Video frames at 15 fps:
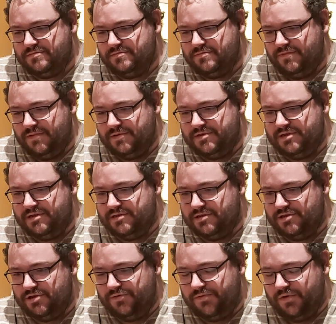few
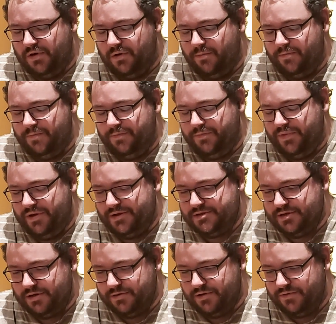seasons, you've got
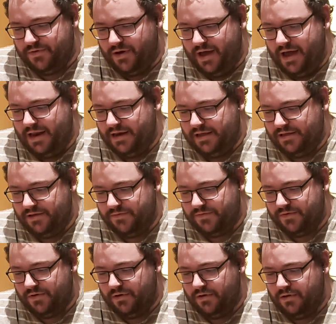Bertolt, you've got Annie, you've
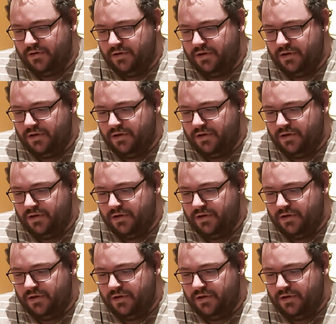got